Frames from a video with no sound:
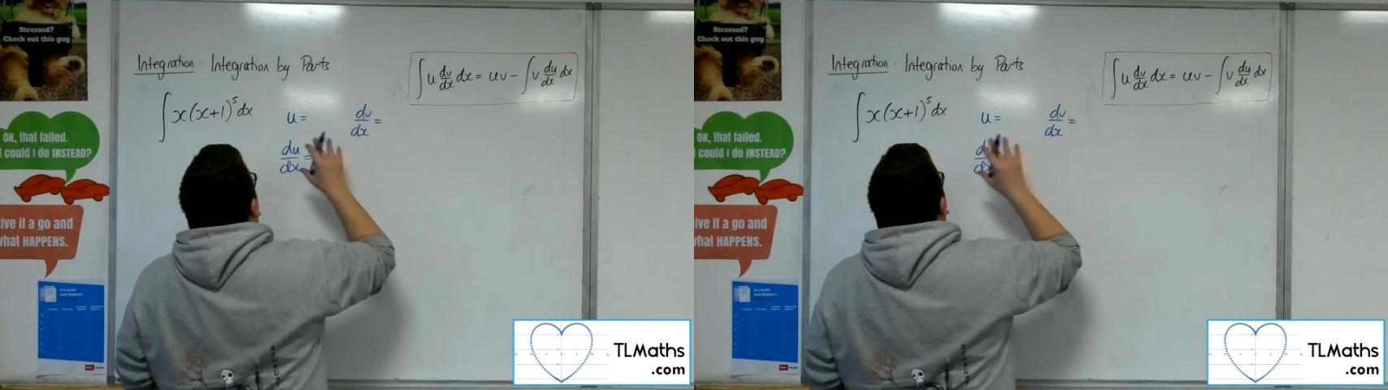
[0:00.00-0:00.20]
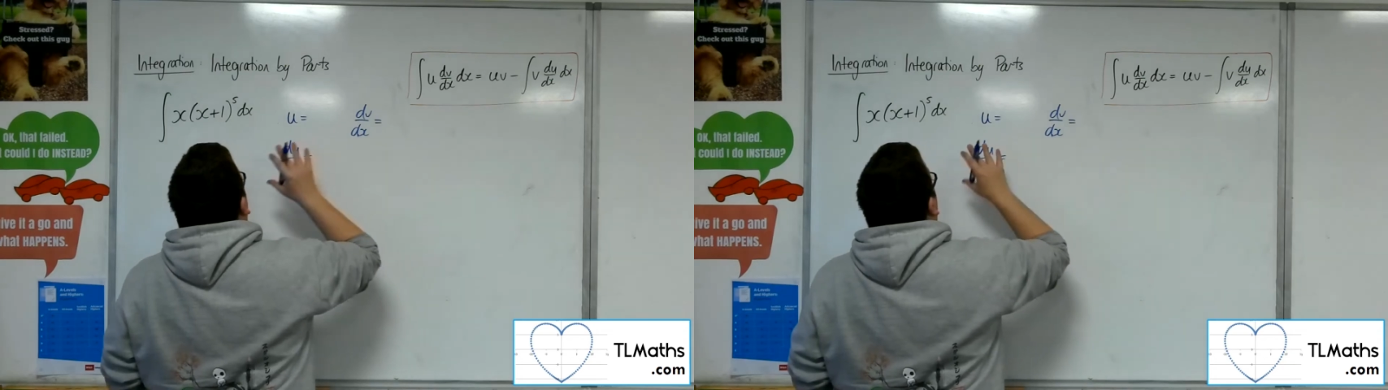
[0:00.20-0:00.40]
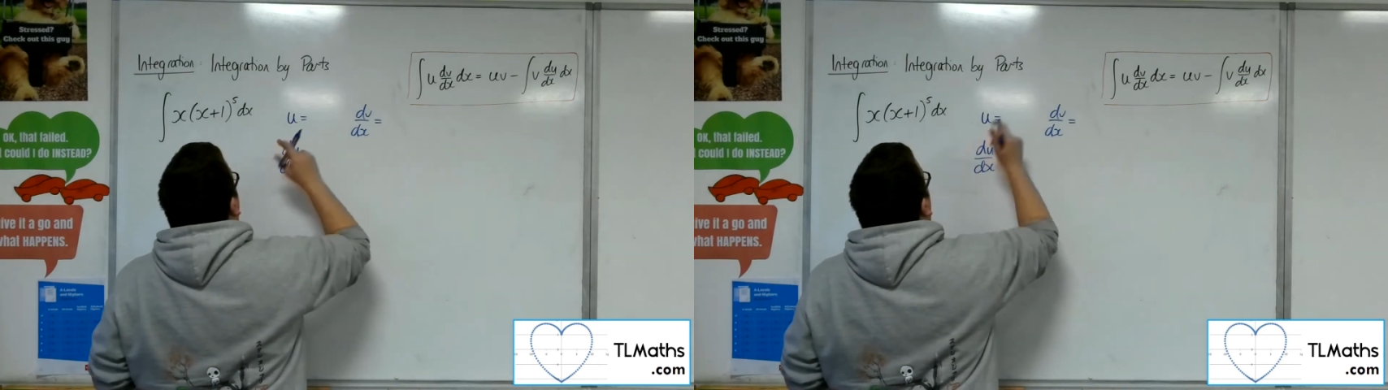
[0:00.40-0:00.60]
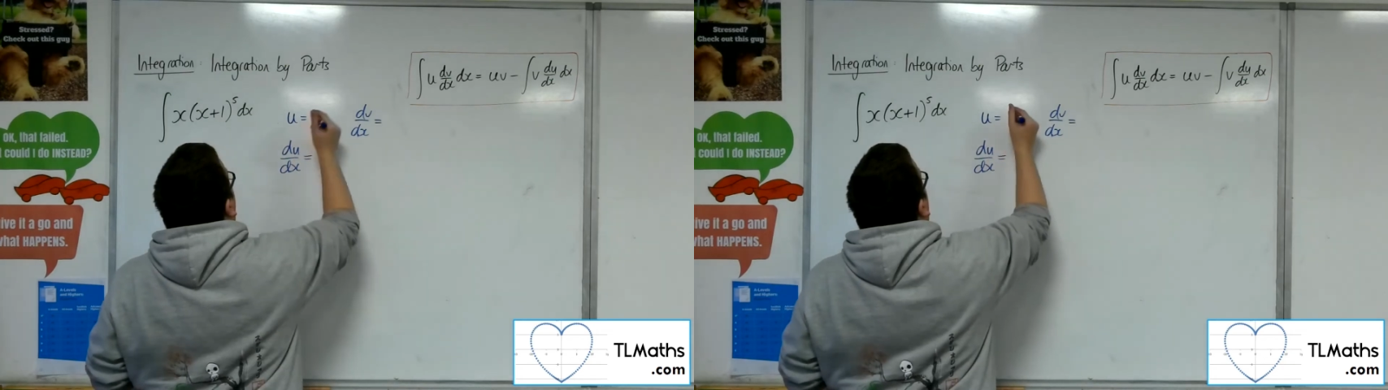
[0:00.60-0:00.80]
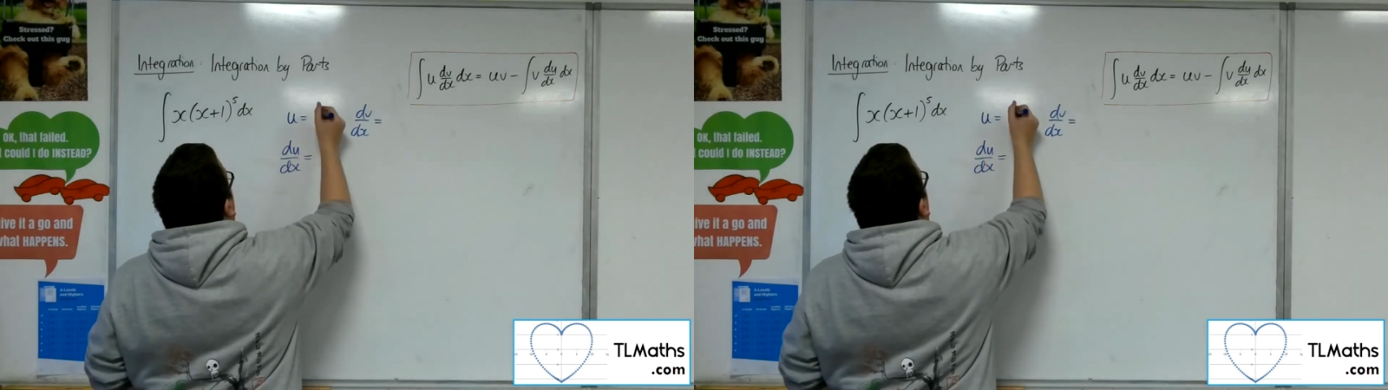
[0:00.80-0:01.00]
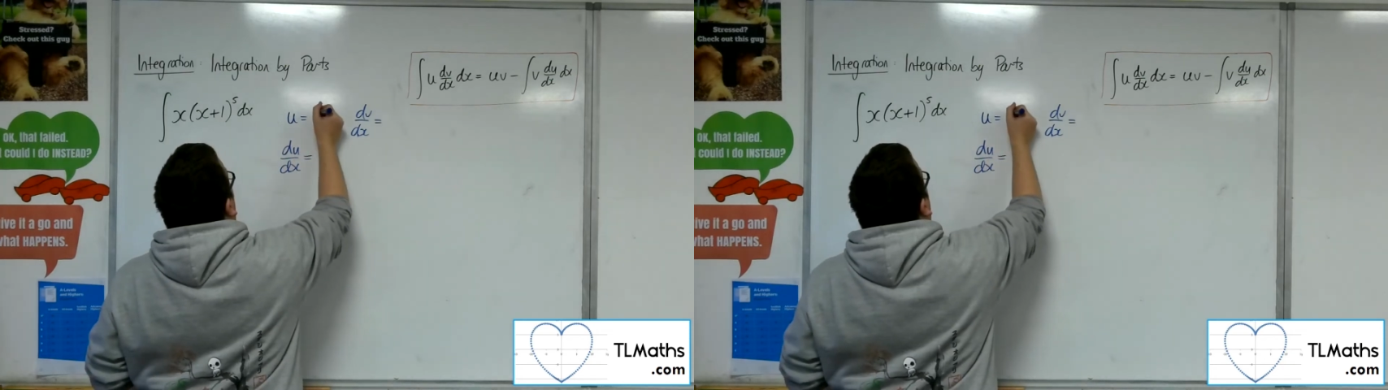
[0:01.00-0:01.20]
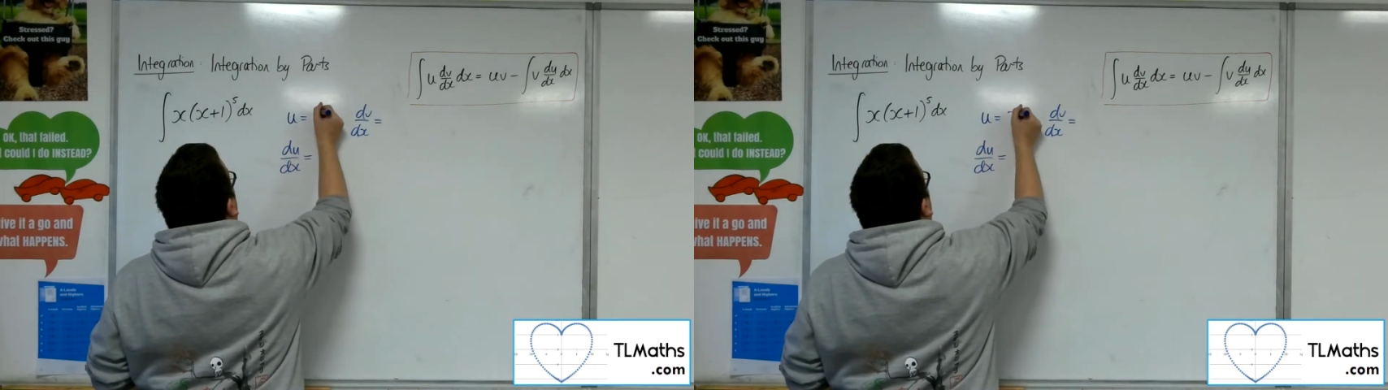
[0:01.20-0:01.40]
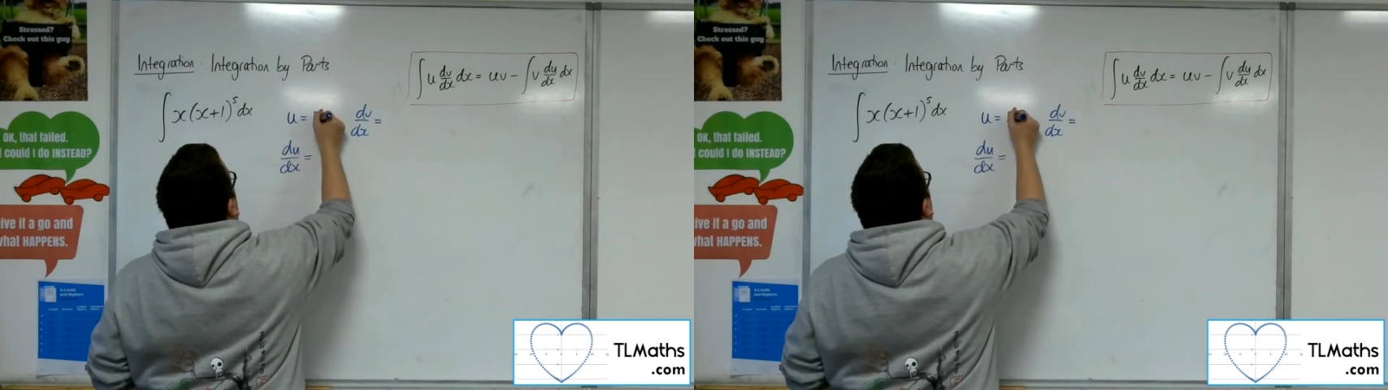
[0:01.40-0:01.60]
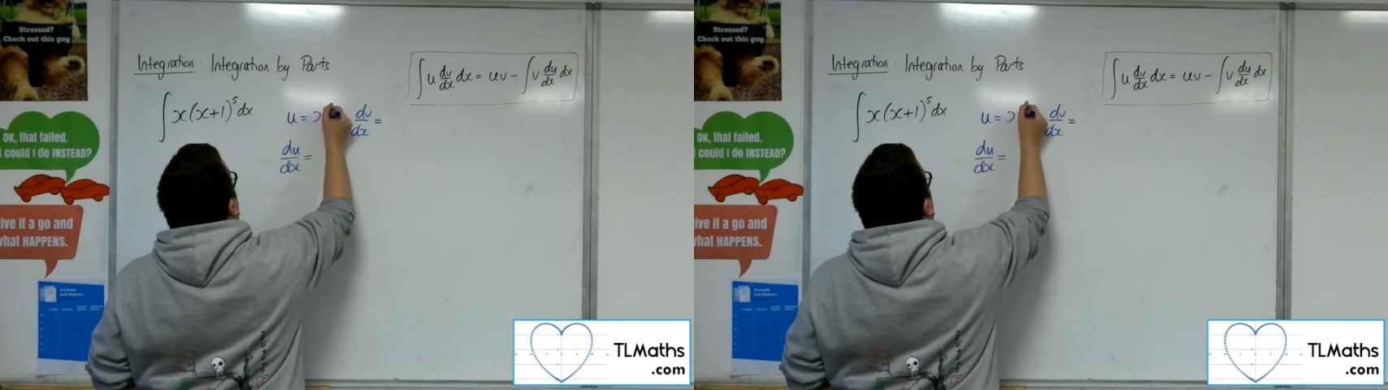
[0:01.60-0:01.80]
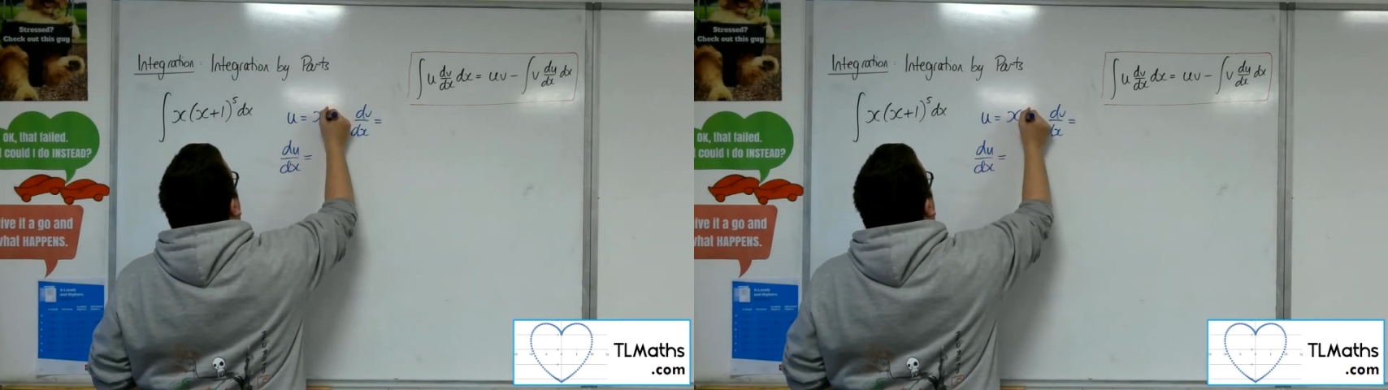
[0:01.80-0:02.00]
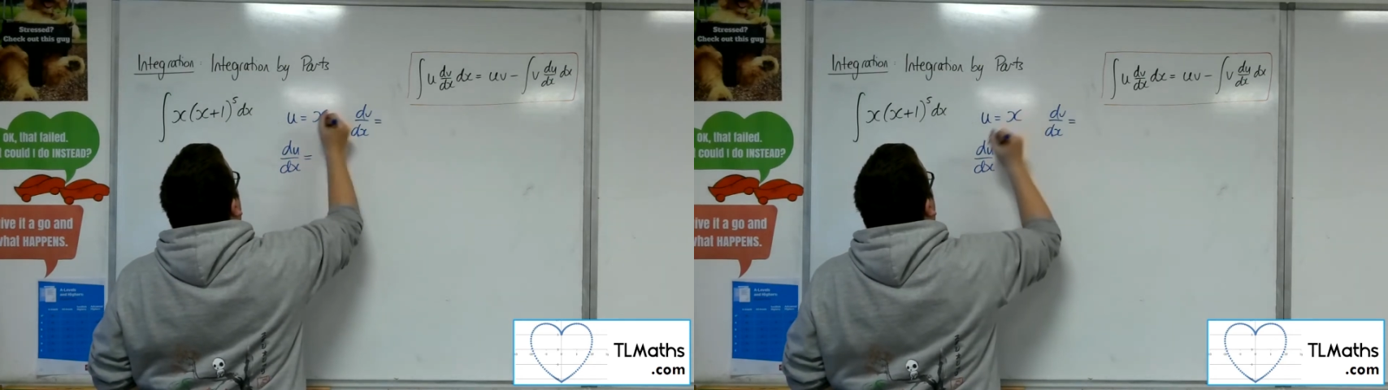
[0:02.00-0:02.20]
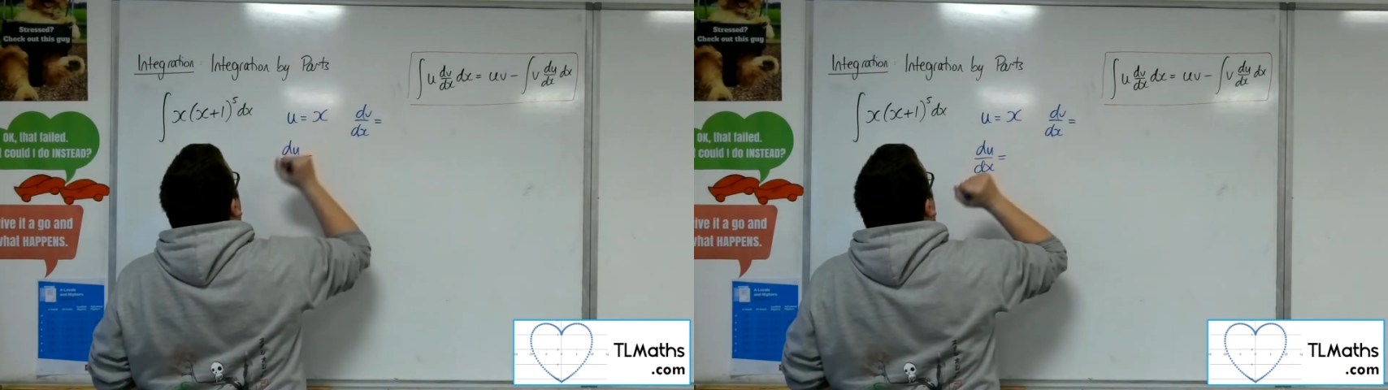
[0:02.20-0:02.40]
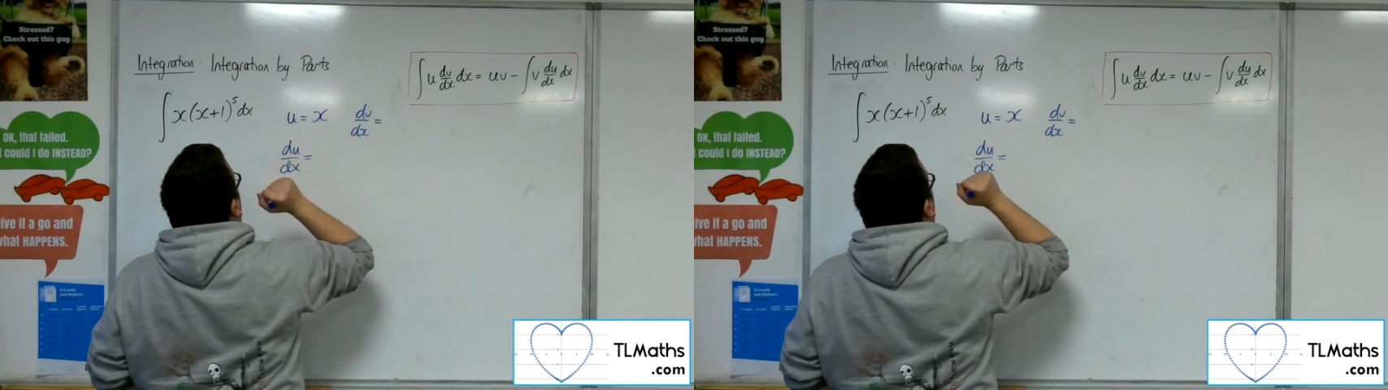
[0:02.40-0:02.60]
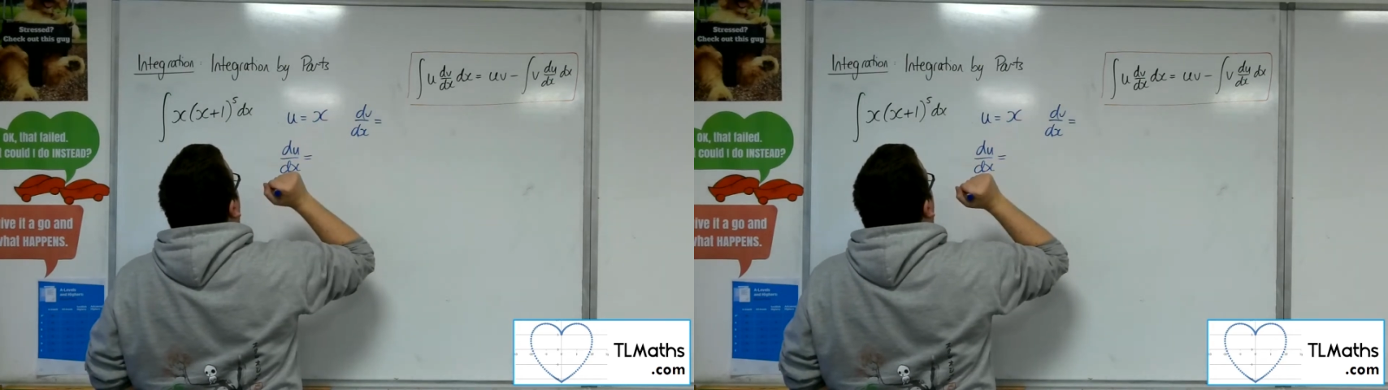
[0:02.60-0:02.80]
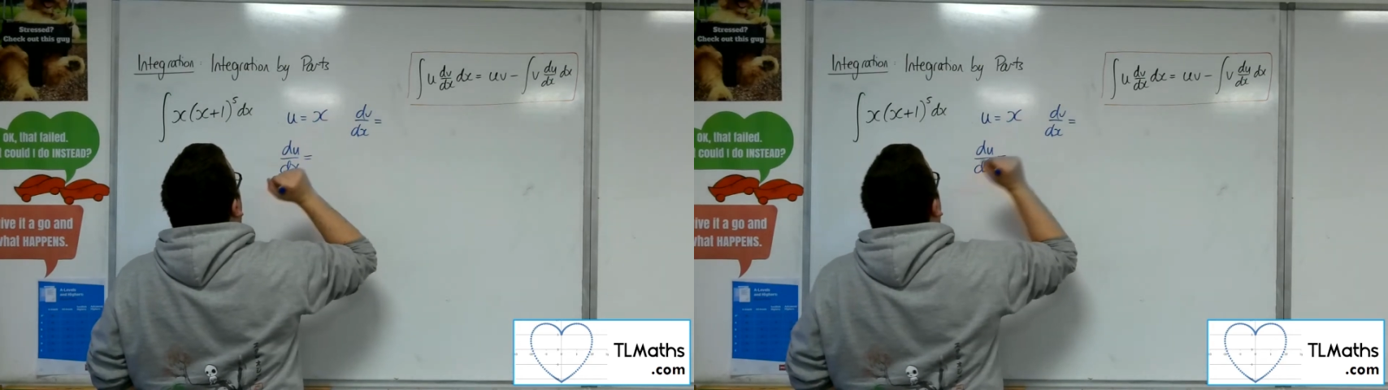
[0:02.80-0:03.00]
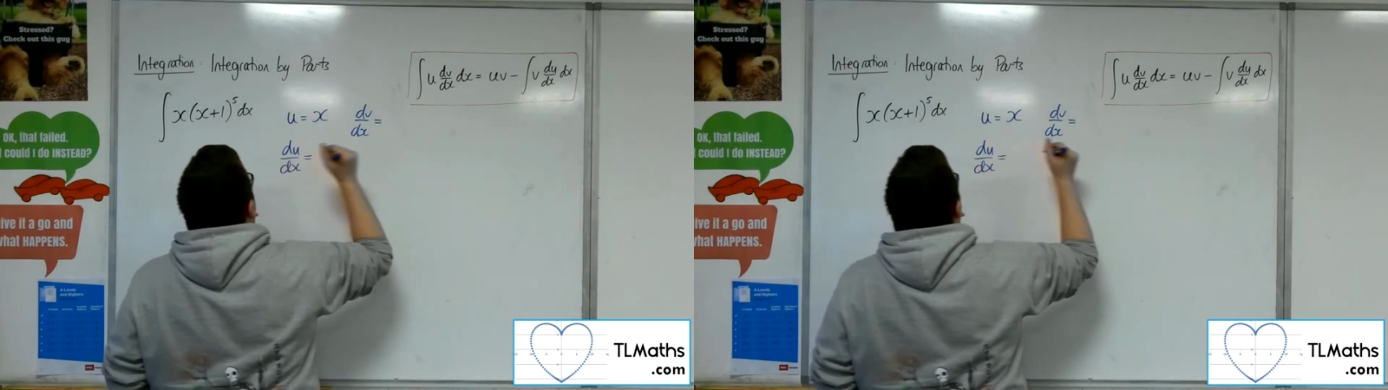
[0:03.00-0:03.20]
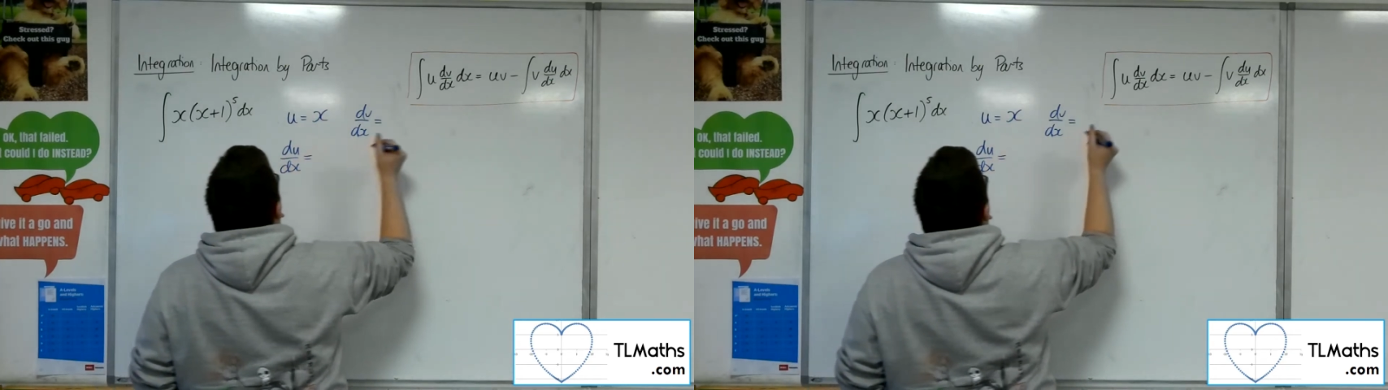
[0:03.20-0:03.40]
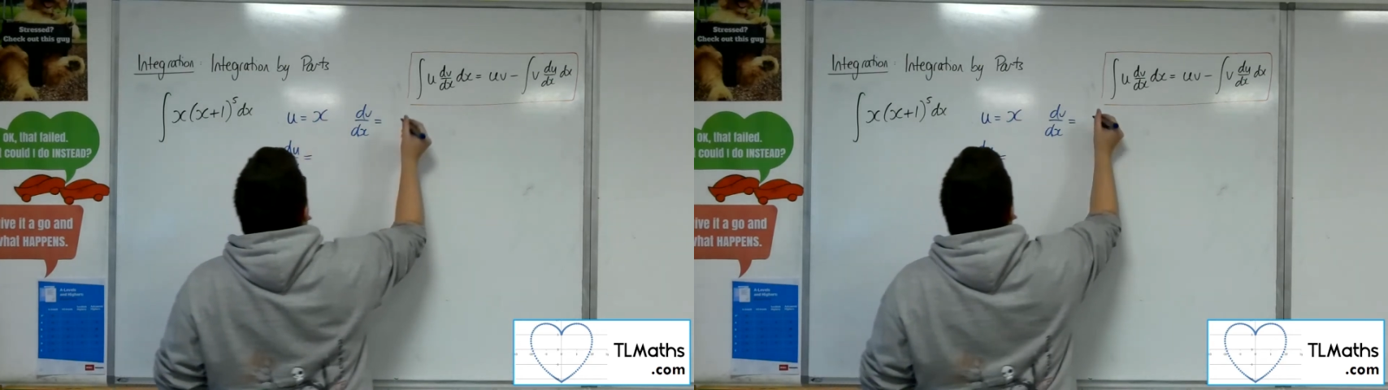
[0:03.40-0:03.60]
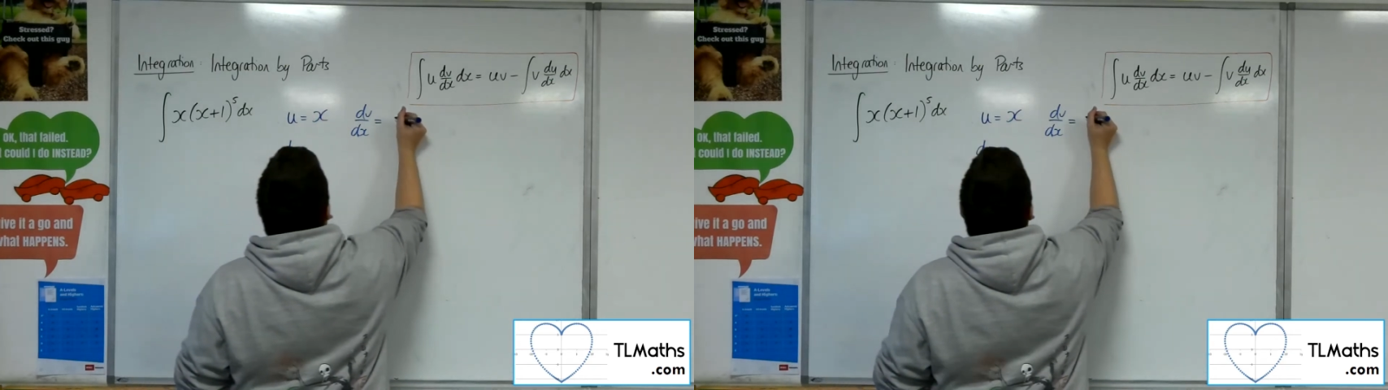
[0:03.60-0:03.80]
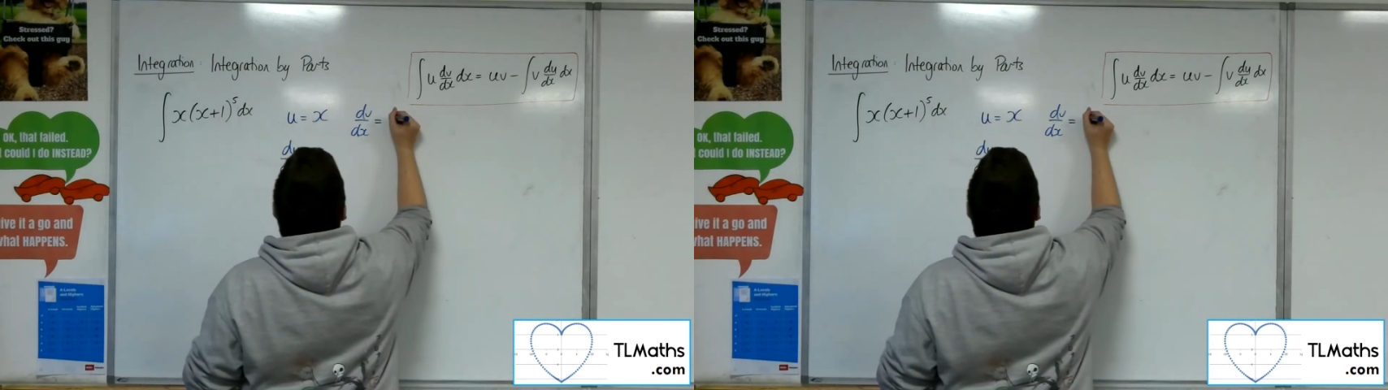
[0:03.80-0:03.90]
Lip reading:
(no speaker visible)